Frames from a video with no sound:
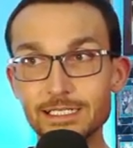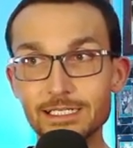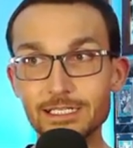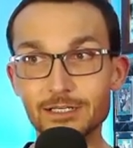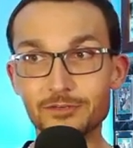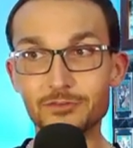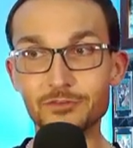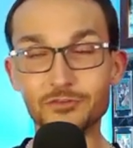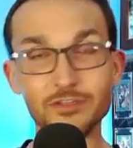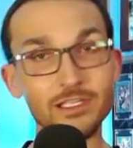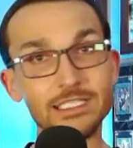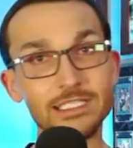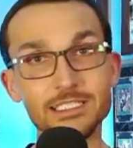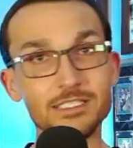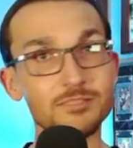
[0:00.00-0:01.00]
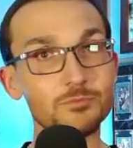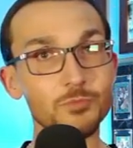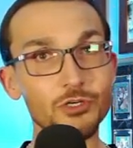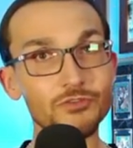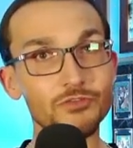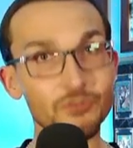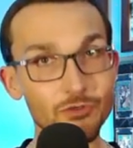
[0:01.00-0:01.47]
fulfilling doesn't
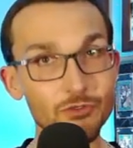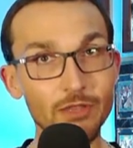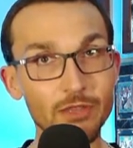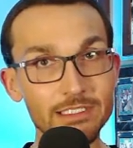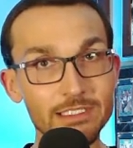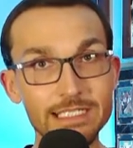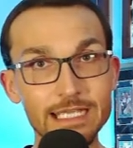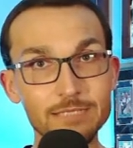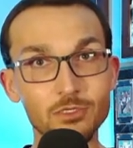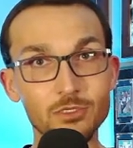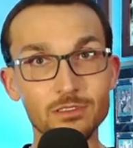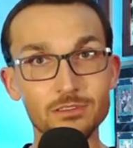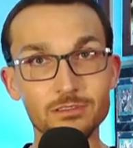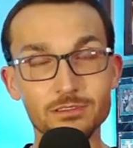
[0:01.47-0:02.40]
put food on the table.